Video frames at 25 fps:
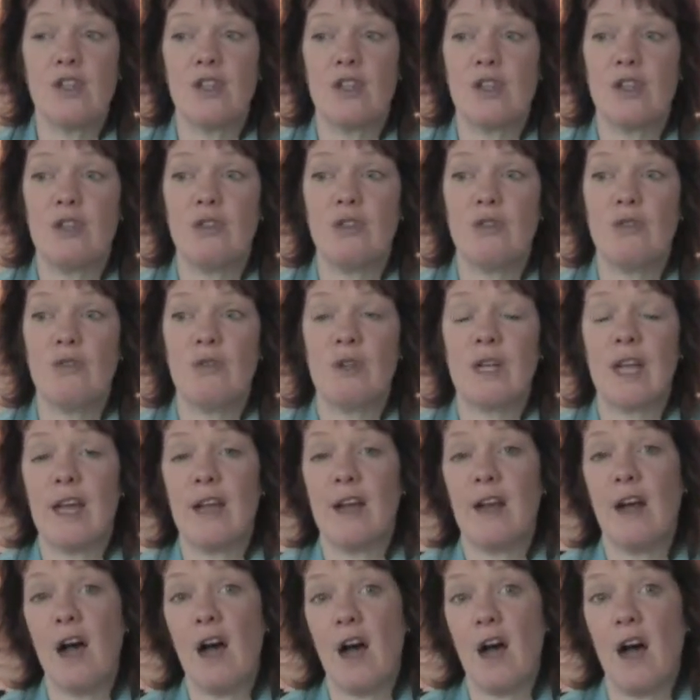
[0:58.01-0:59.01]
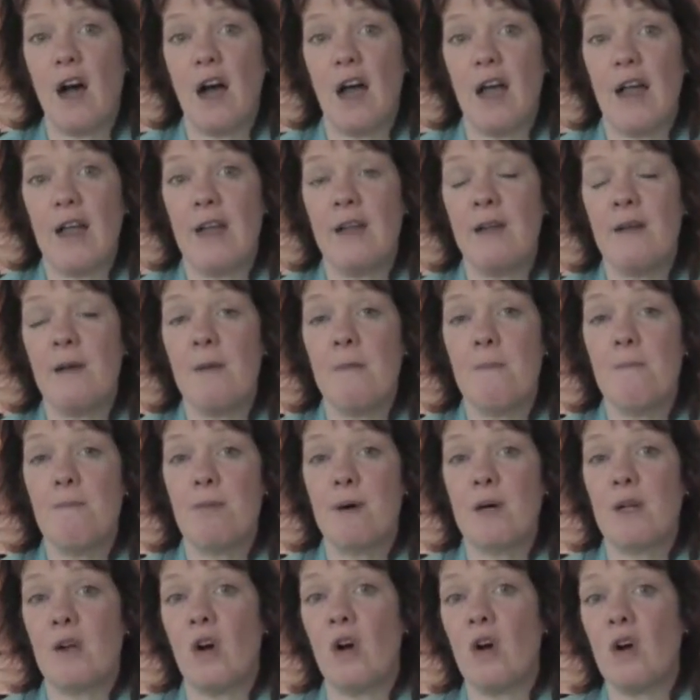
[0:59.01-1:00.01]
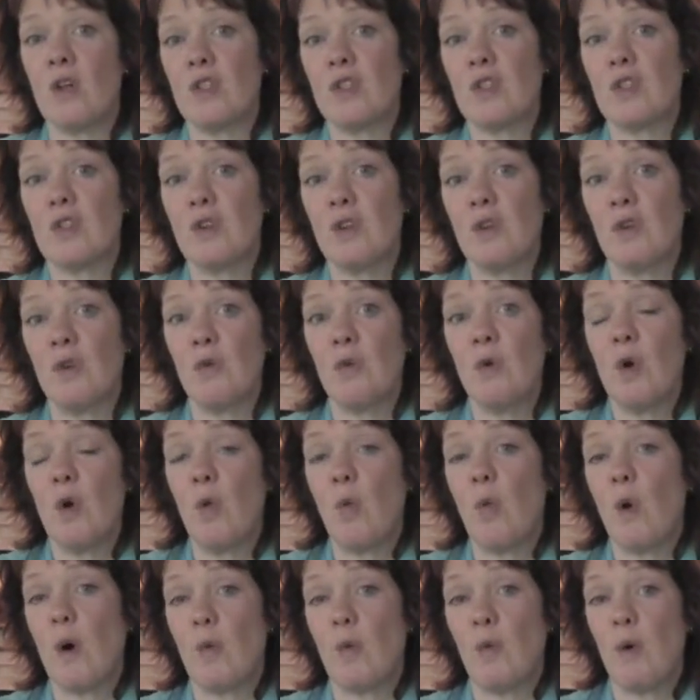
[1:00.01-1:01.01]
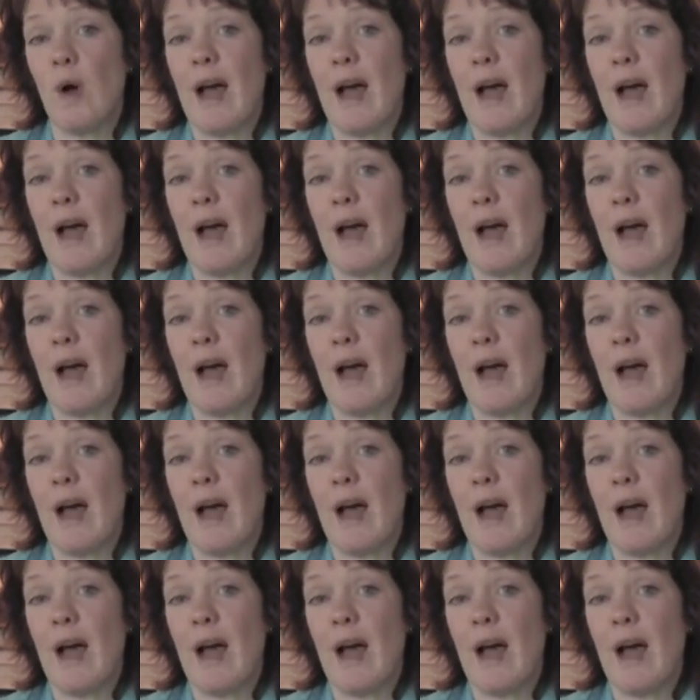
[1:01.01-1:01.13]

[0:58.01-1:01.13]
to get high. But also, what will